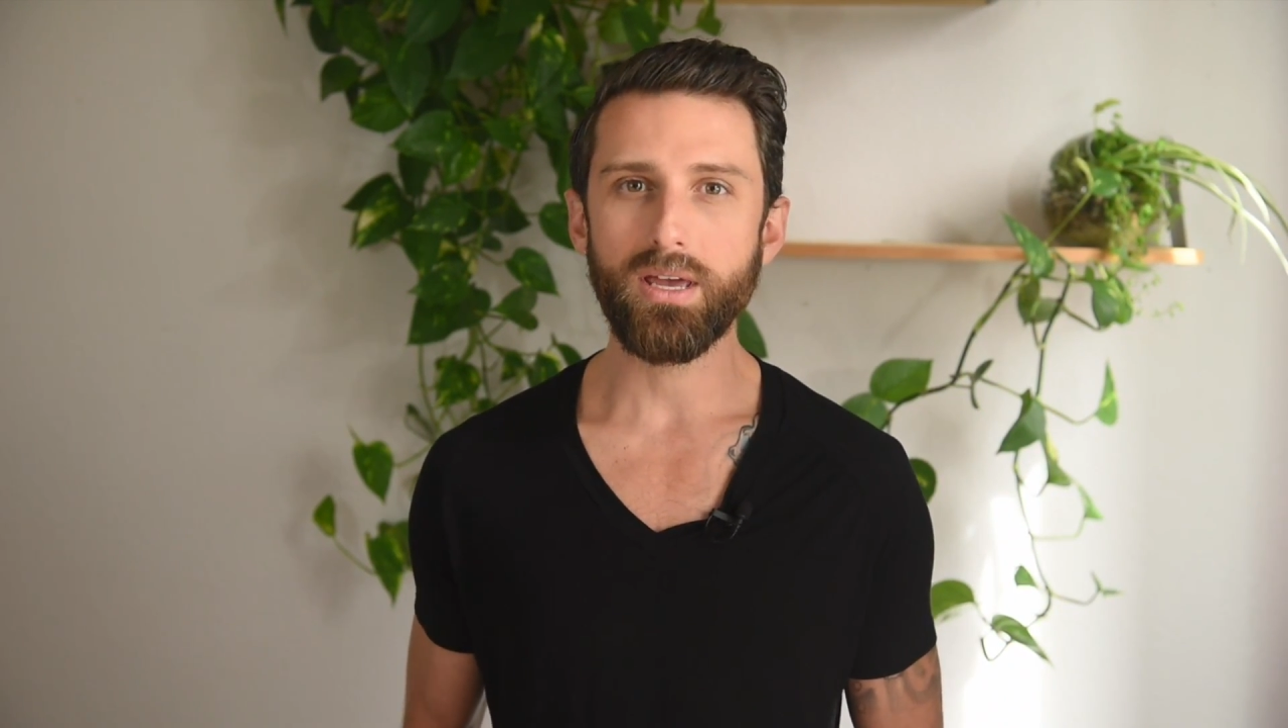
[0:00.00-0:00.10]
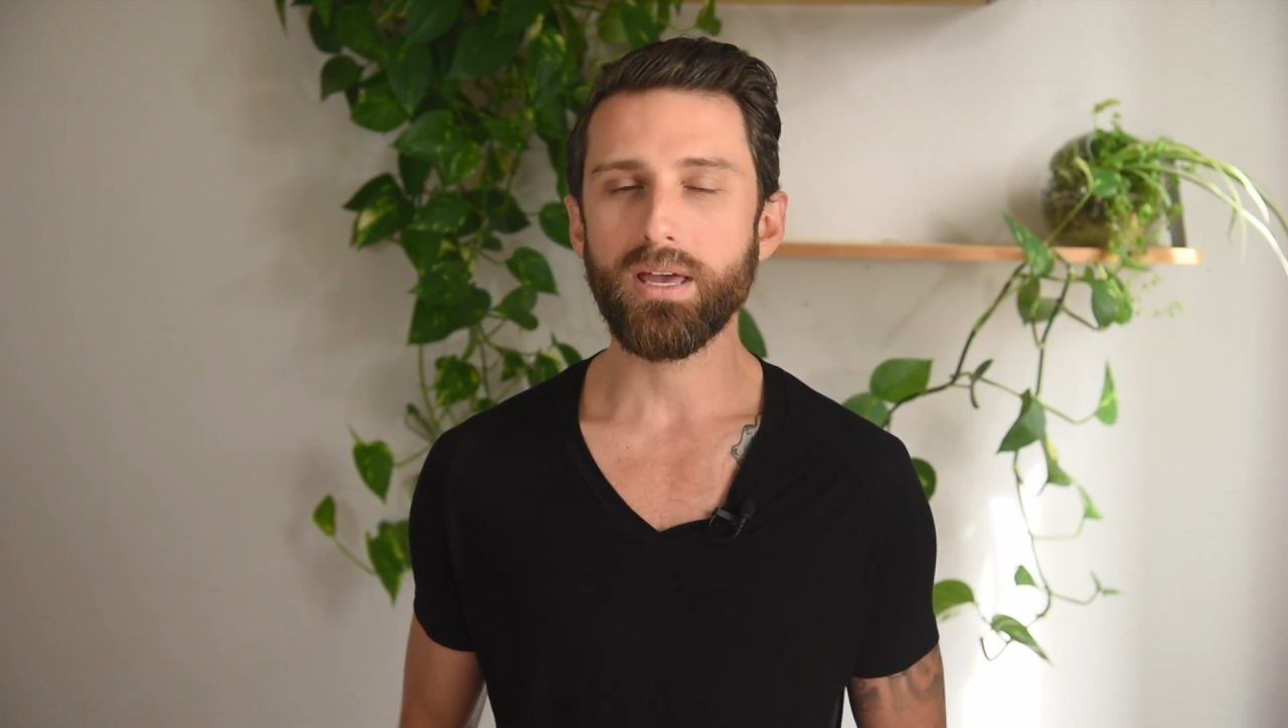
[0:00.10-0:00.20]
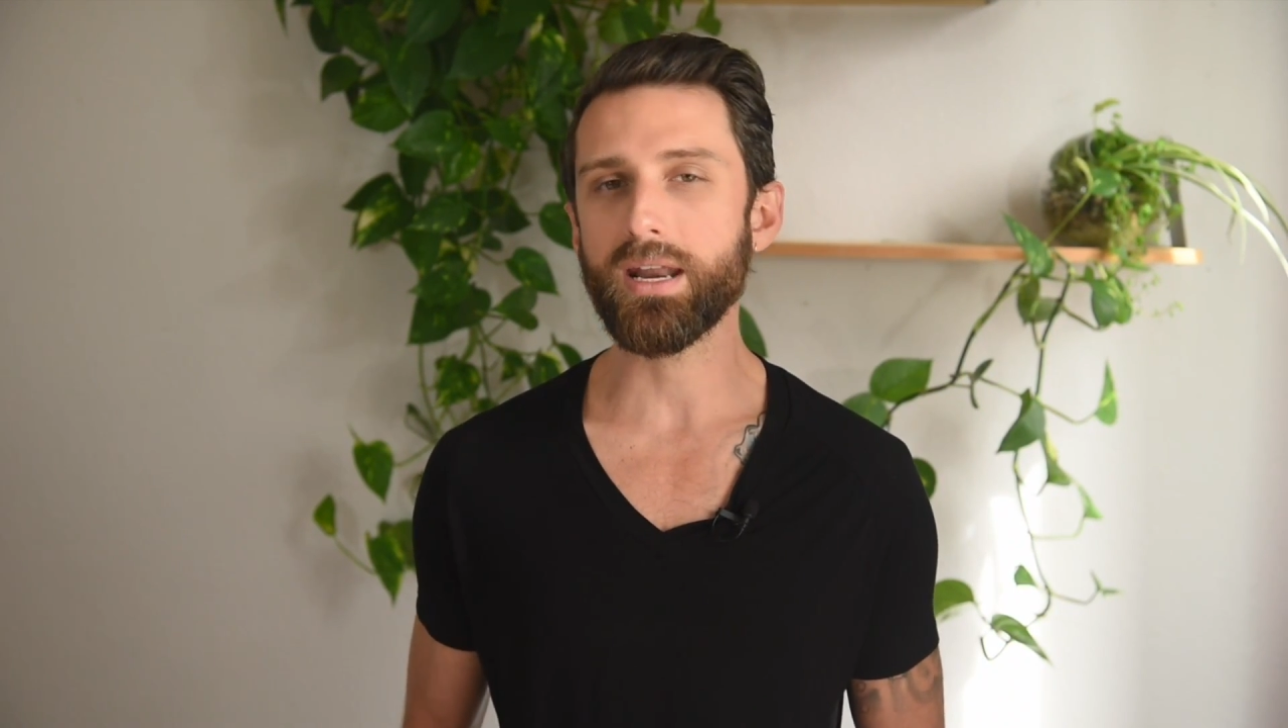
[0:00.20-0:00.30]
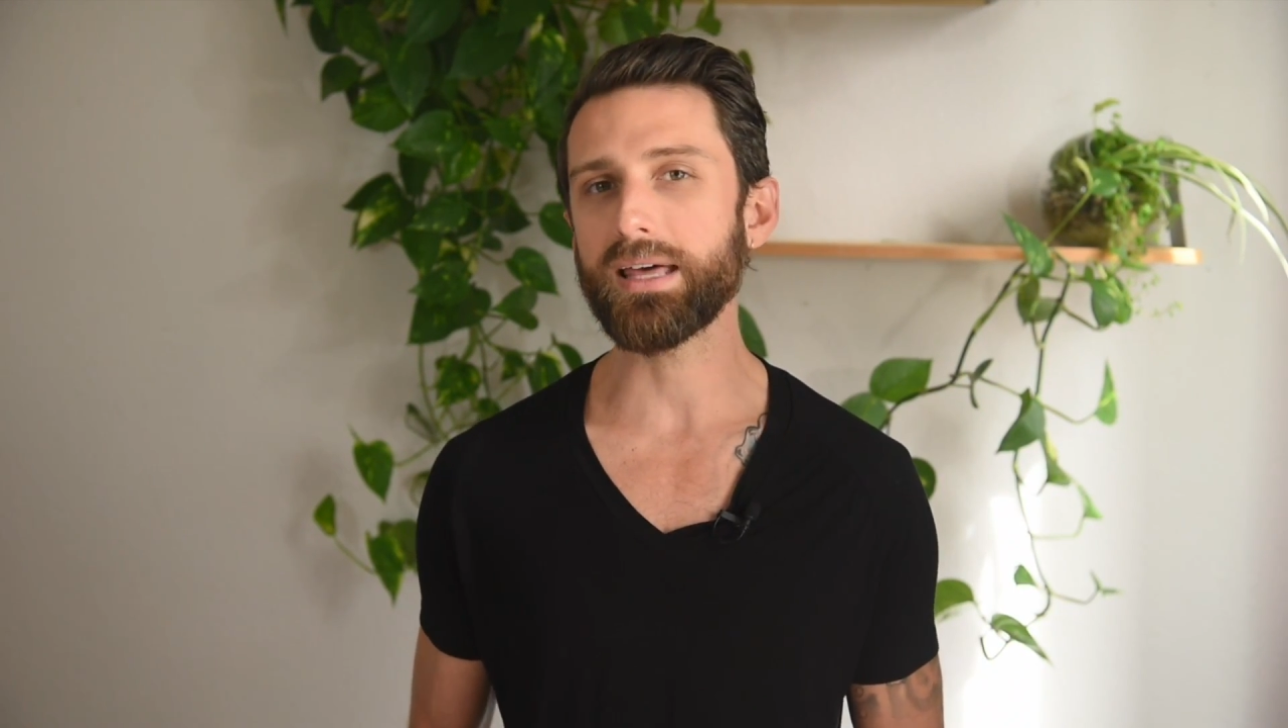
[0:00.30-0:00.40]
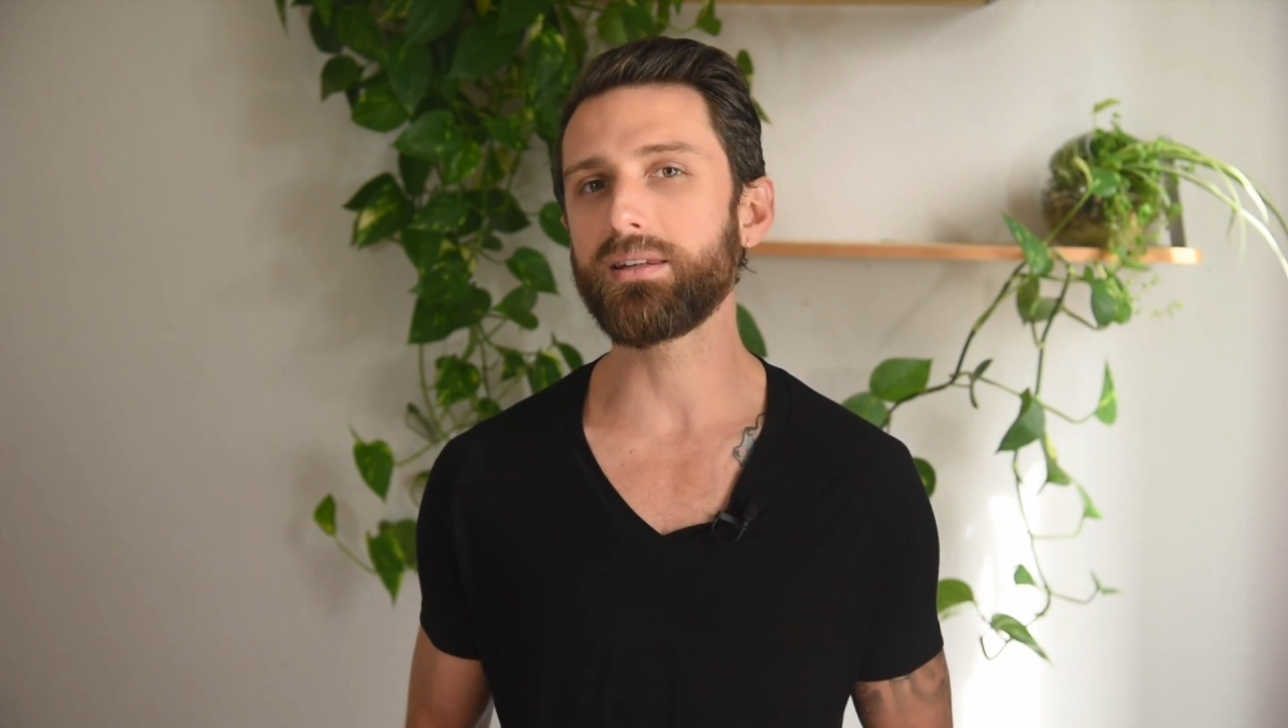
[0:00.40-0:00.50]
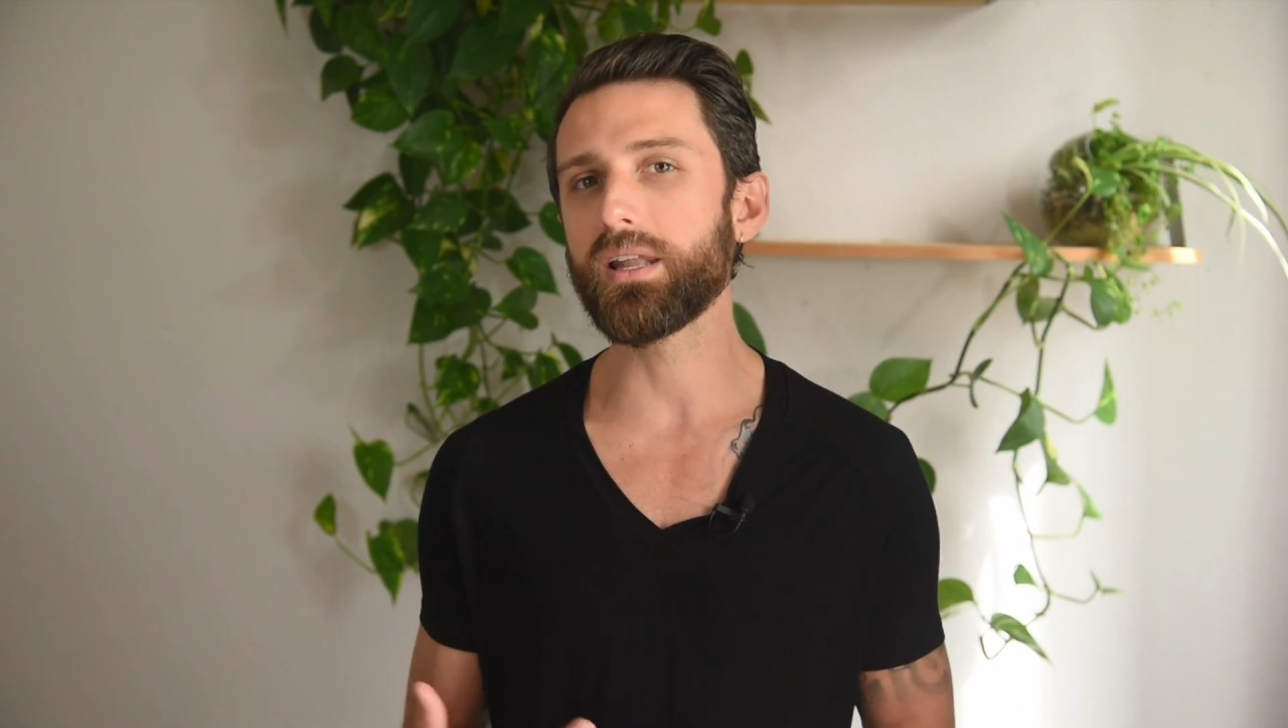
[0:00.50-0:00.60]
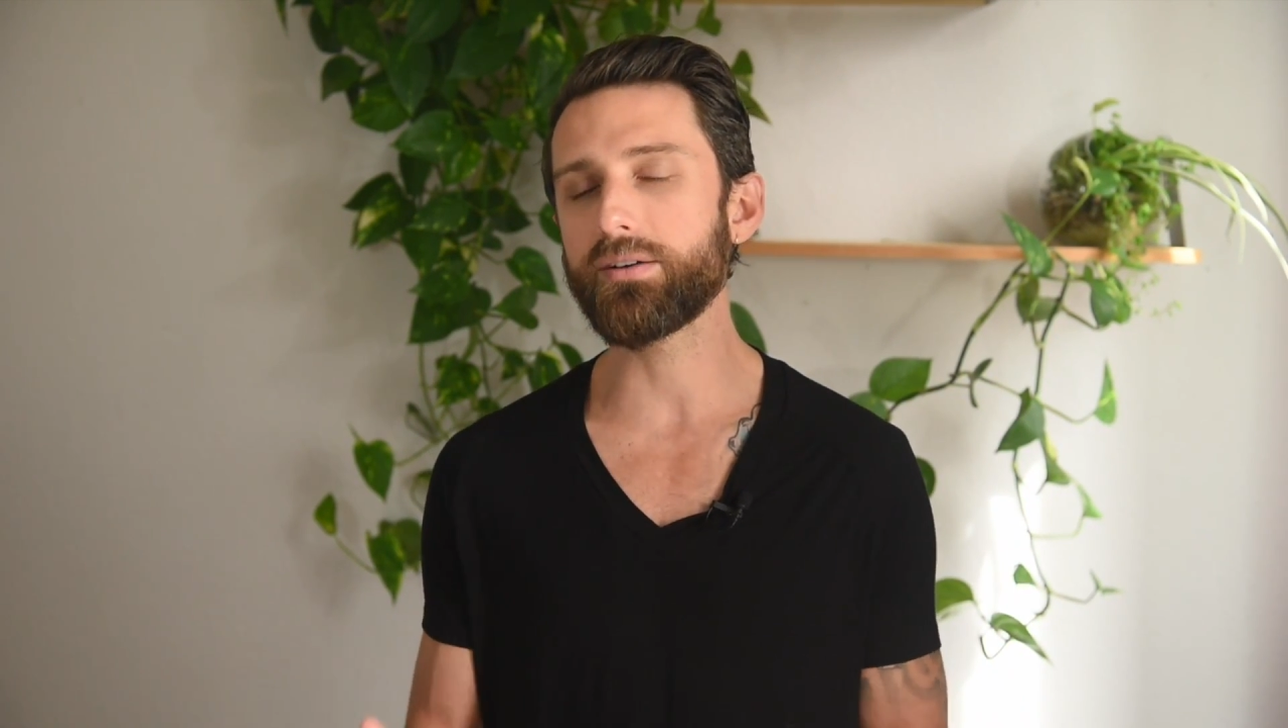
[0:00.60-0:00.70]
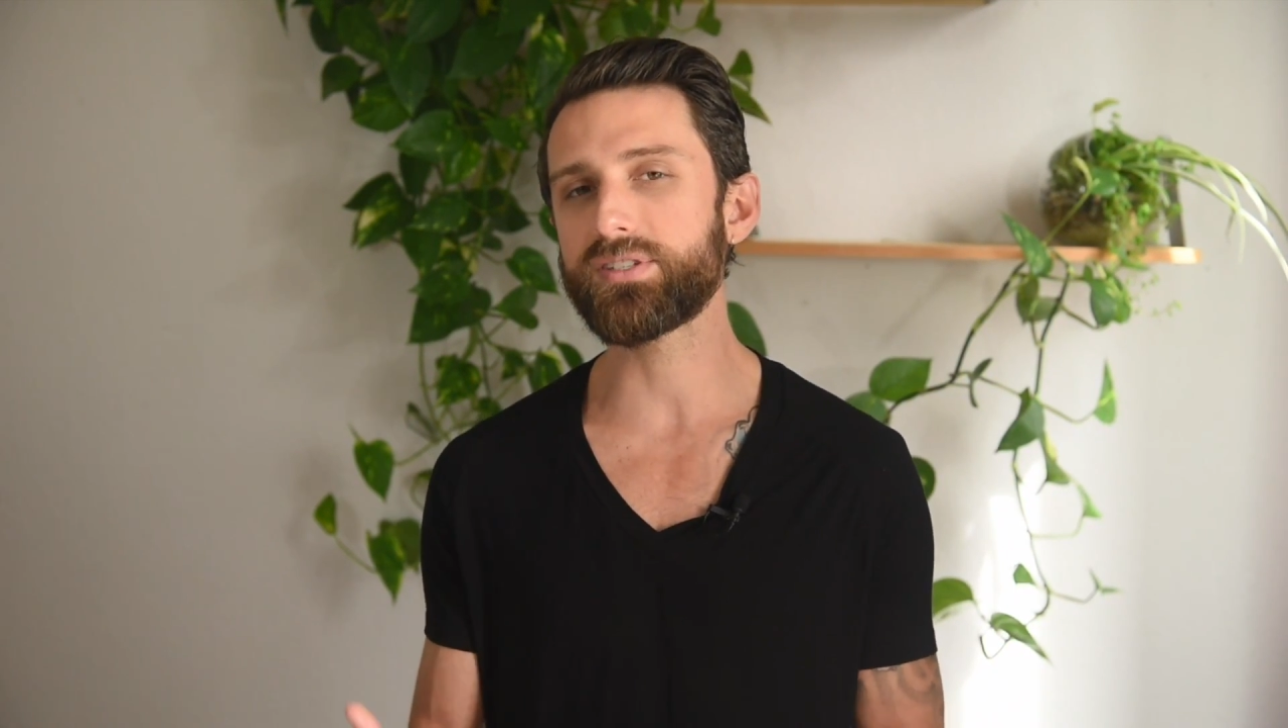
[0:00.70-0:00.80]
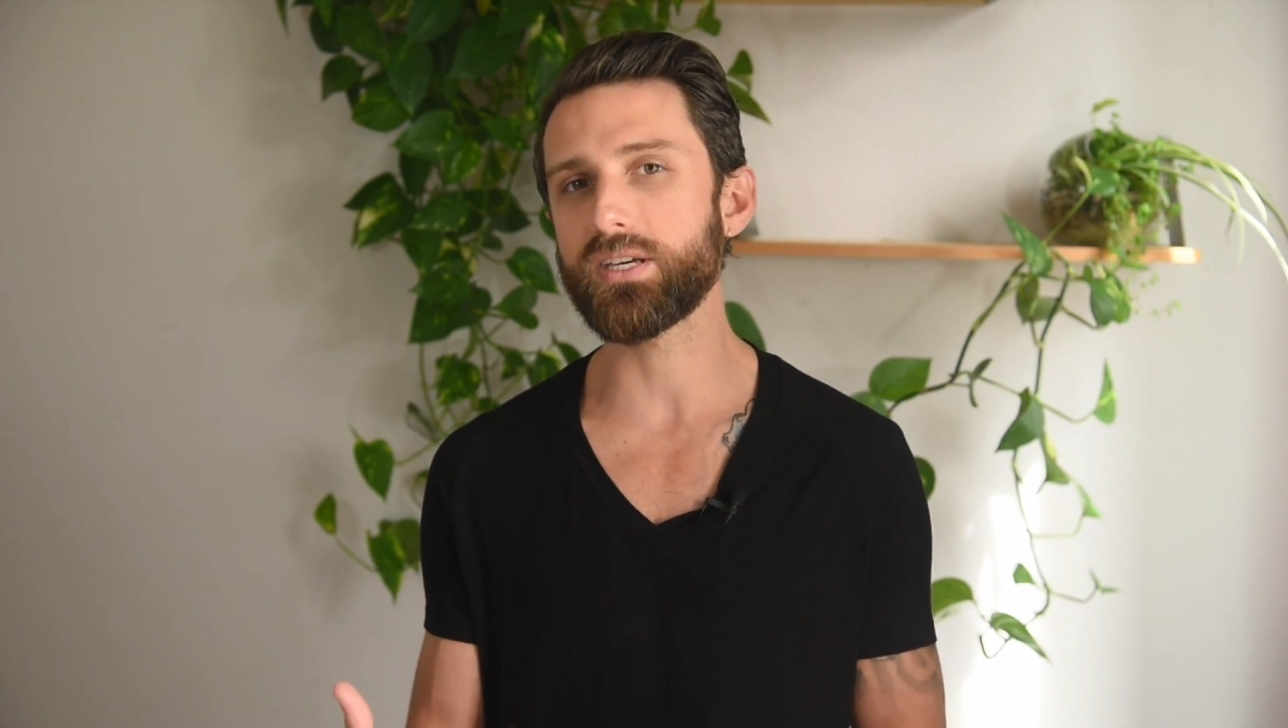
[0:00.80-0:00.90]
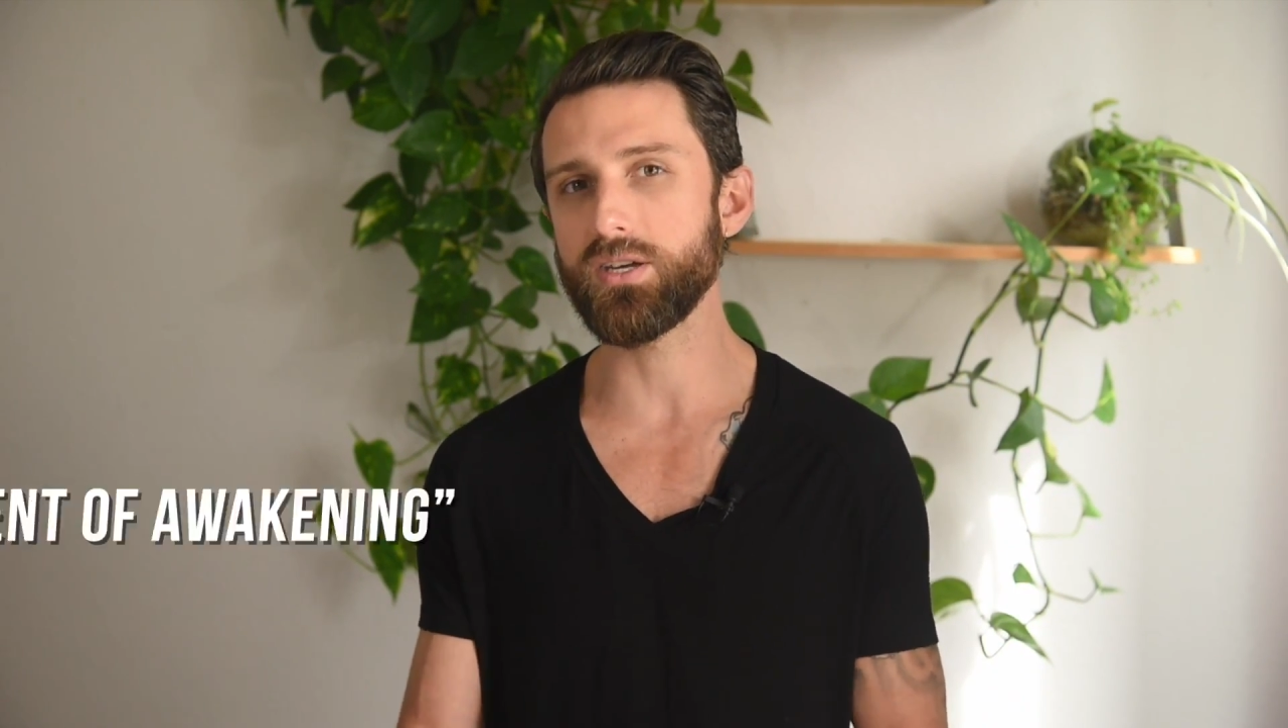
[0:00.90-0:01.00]
and I'd
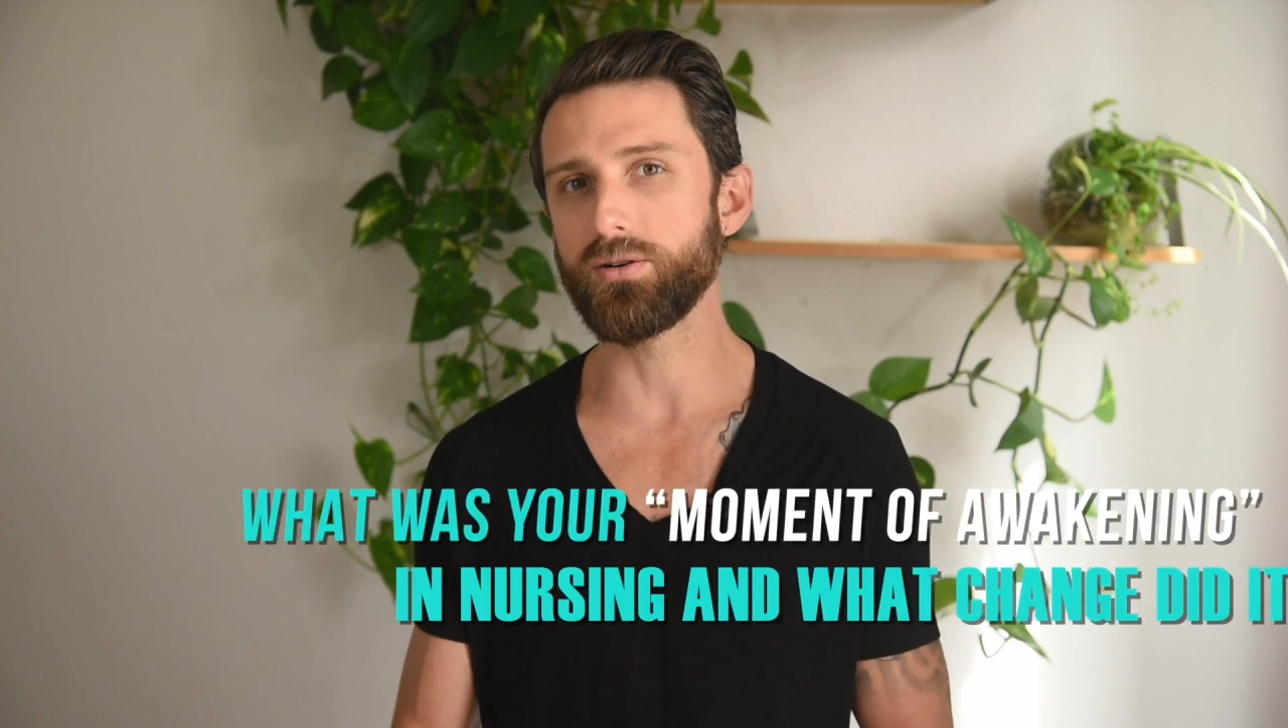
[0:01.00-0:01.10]
love to hear